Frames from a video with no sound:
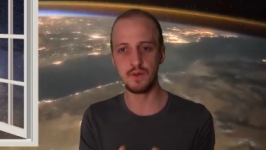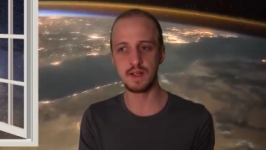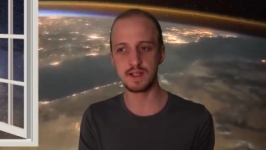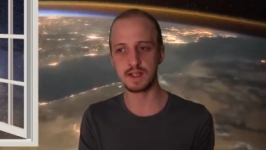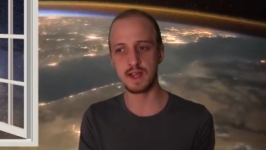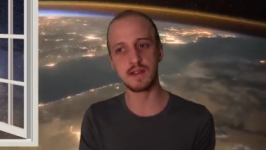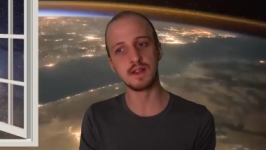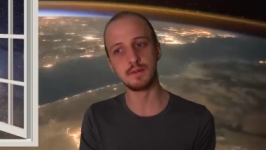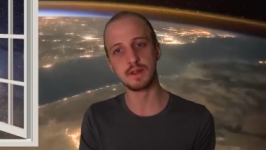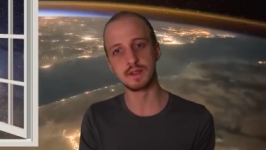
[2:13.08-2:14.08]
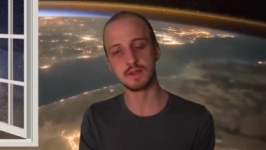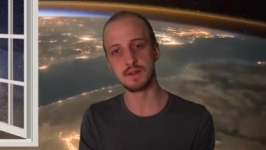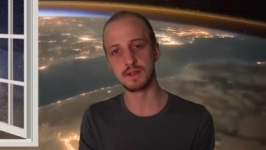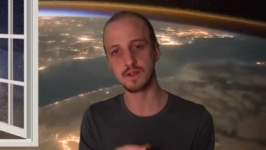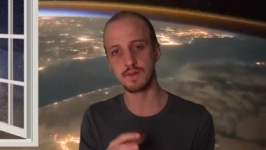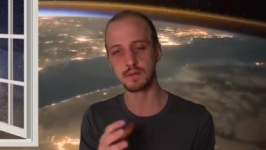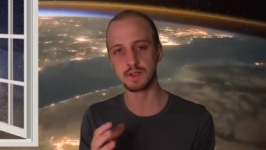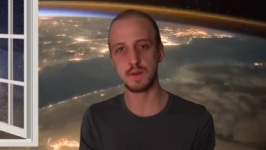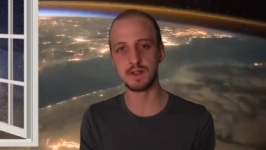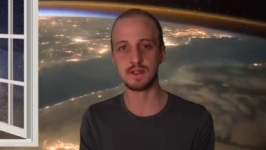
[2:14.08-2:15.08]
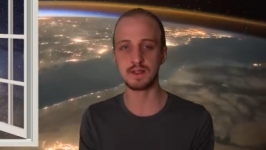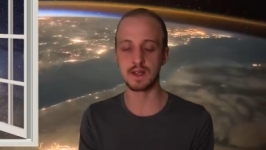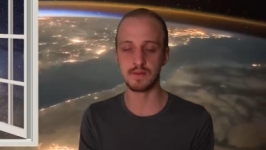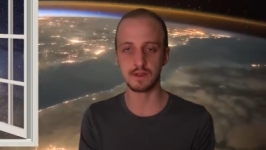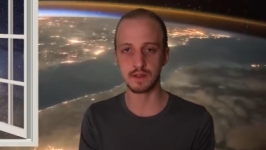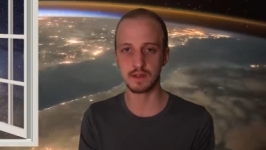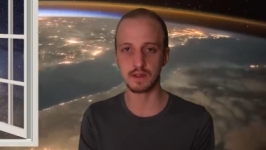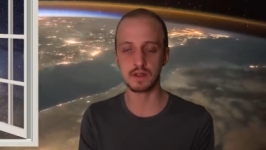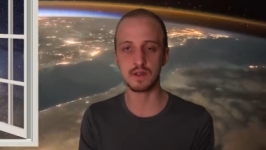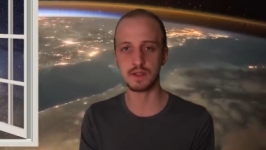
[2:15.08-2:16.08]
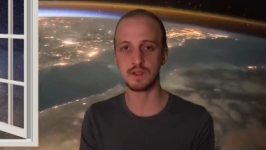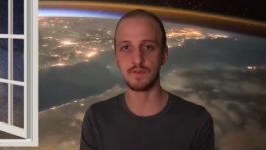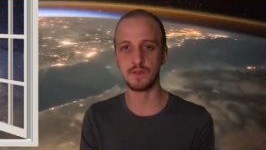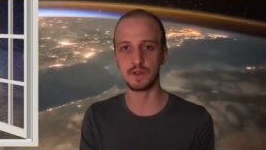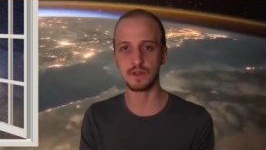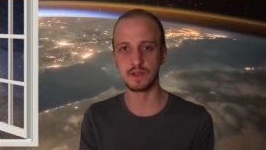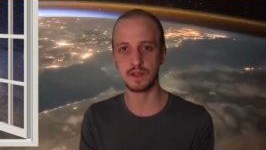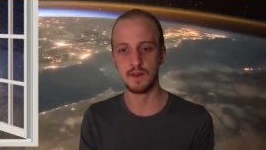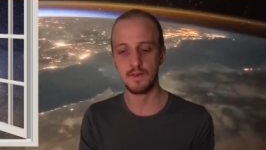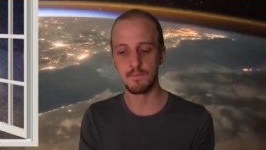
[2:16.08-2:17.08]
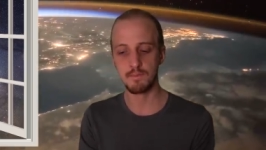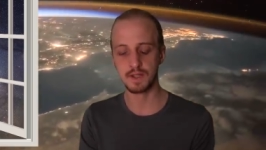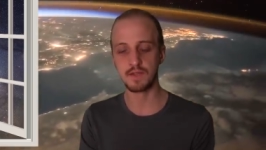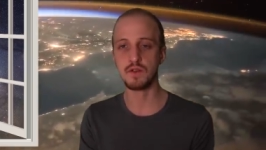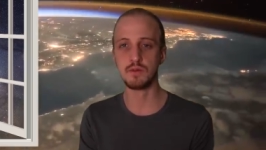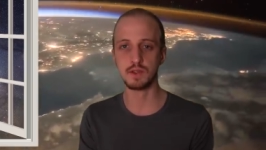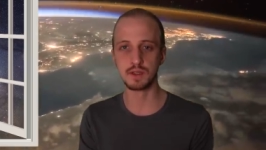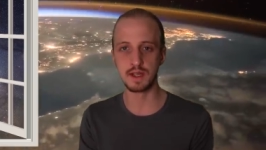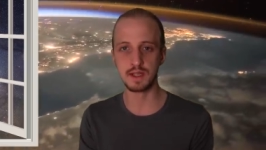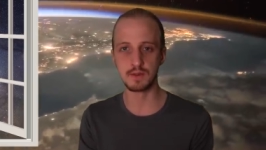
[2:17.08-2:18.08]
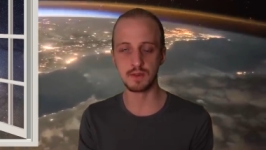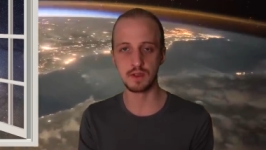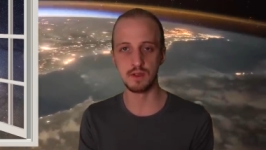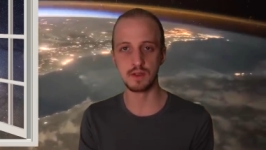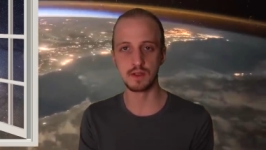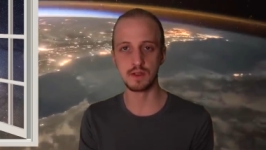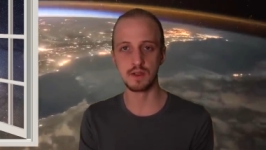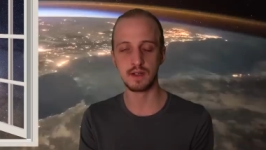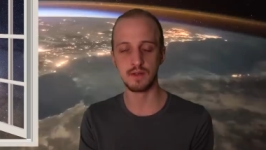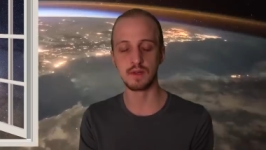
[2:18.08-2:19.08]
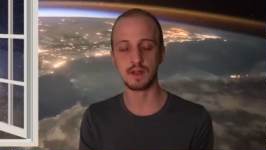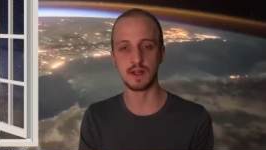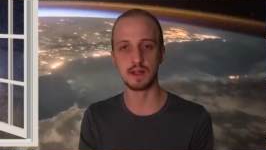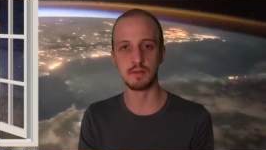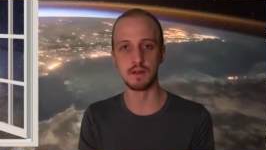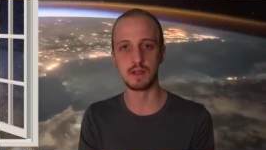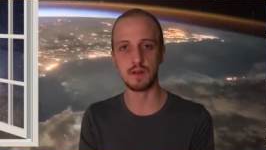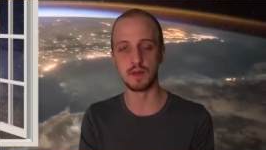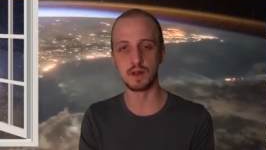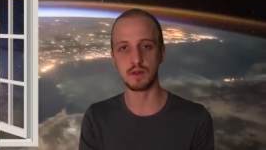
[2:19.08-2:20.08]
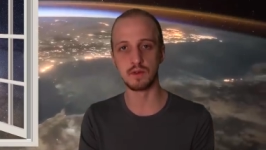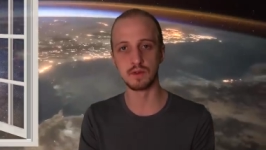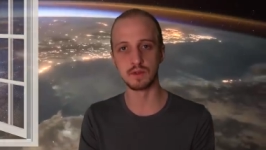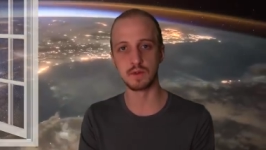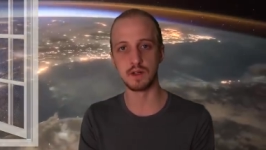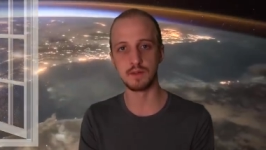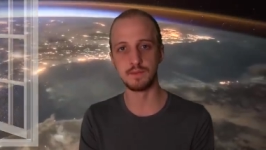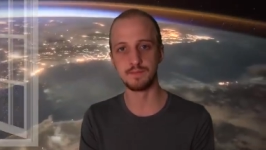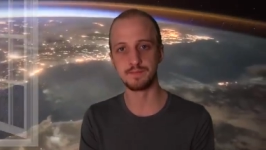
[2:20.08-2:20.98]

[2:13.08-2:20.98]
a few days at the end of the month as well, so from the 27th to the 31st, there's a few more days when you can get the Milky Way core as well.